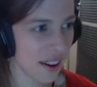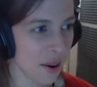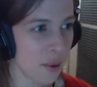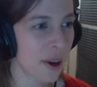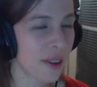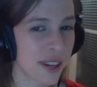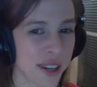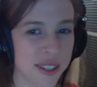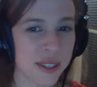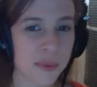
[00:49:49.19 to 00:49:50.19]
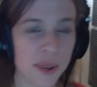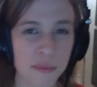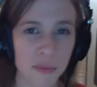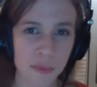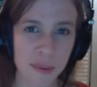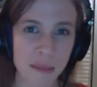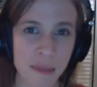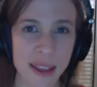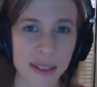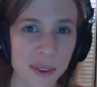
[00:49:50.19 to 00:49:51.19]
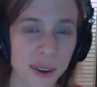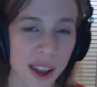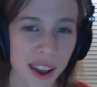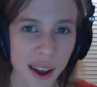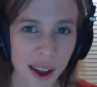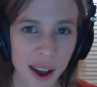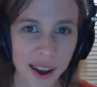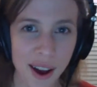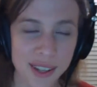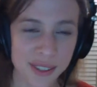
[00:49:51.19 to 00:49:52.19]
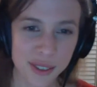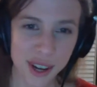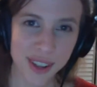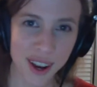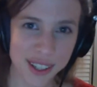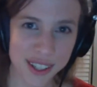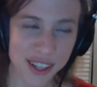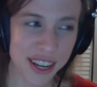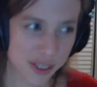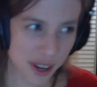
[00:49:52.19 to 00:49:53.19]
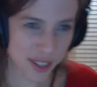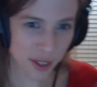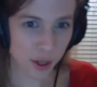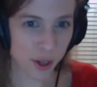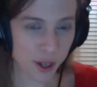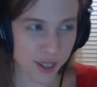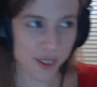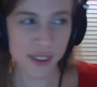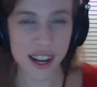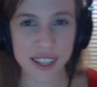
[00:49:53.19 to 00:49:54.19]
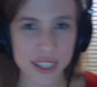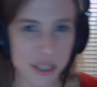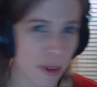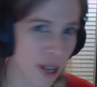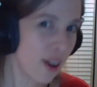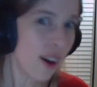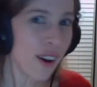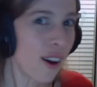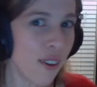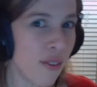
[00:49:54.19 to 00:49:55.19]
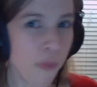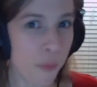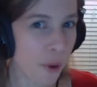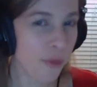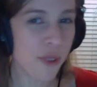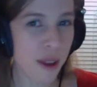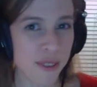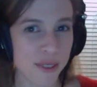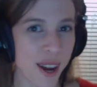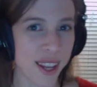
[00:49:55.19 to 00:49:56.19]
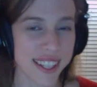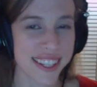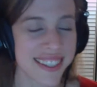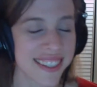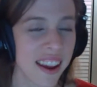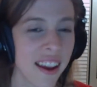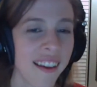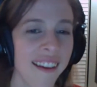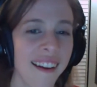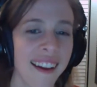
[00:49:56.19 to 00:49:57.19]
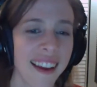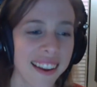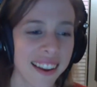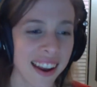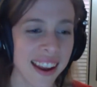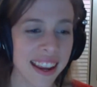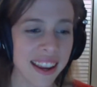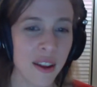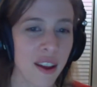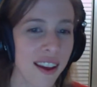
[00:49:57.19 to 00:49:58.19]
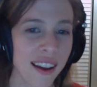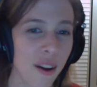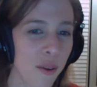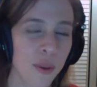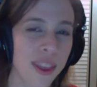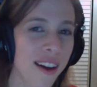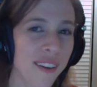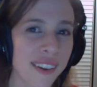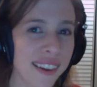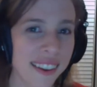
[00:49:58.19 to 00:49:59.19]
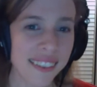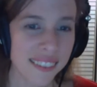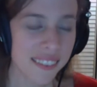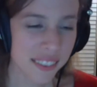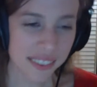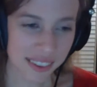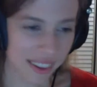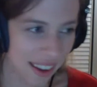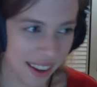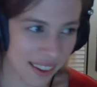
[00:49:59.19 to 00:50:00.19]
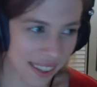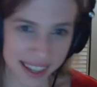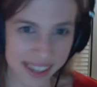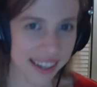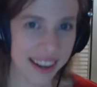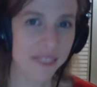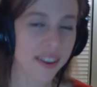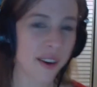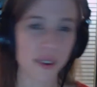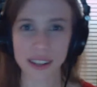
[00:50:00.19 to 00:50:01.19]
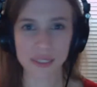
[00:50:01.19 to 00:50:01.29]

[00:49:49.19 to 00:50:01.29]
are aware of a cartoon where where Pink Panther uh, tries to audition. He tries to learn violin to be a world famous violinist, and and he without any, getting an invite or even